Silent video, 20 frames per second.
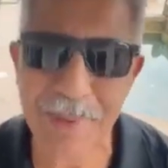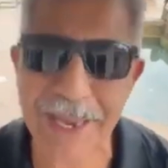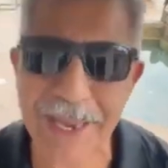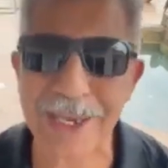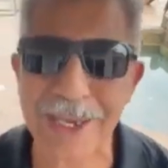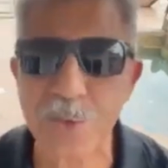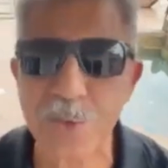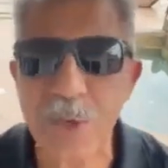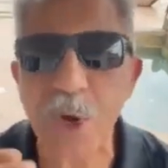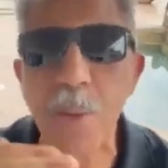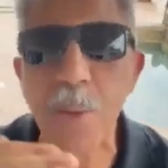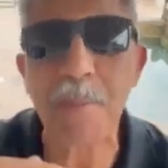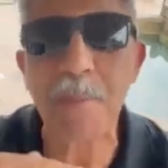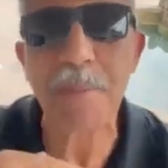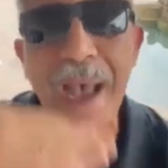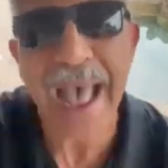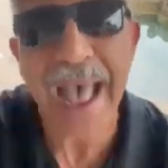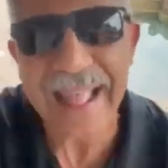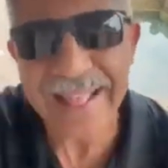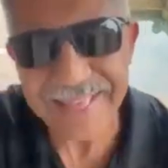Because we don't
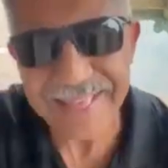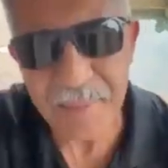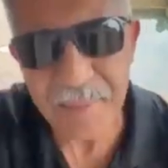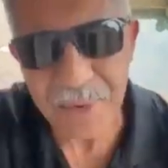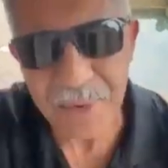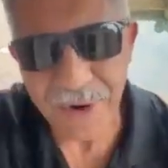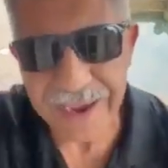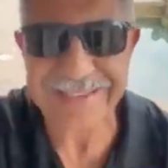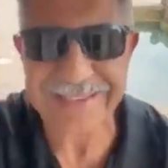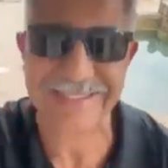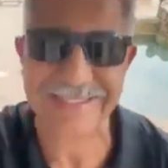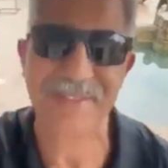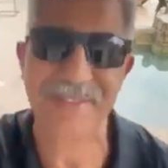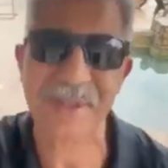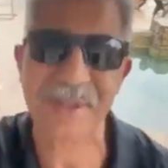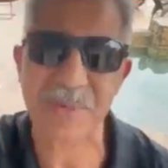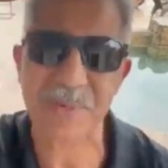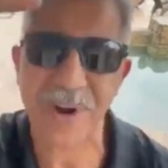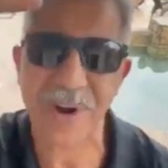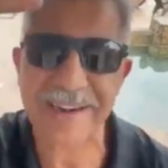pat the price
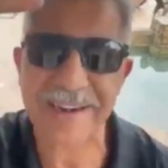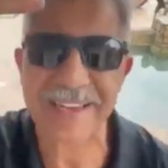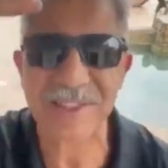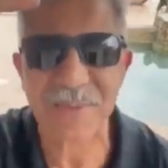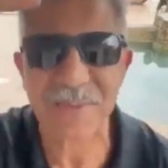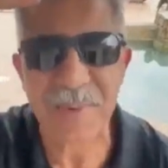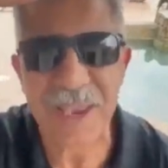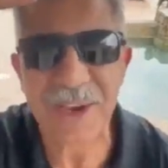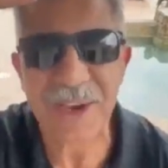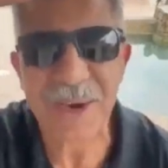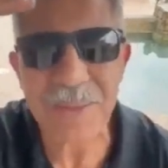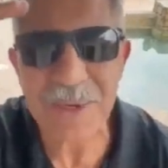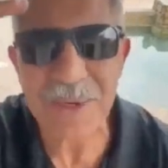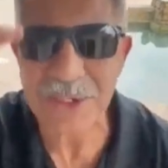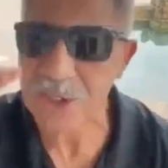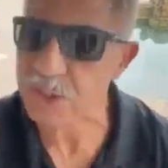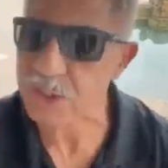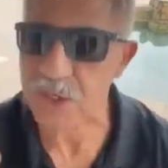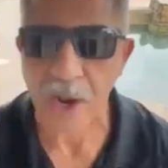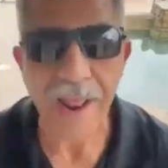of the product to pay
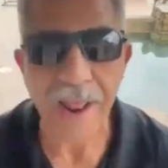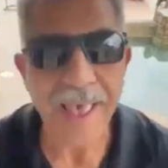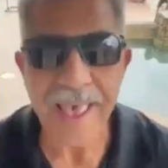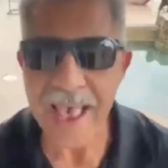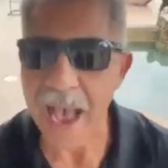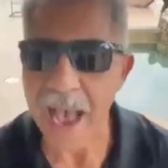commissions on.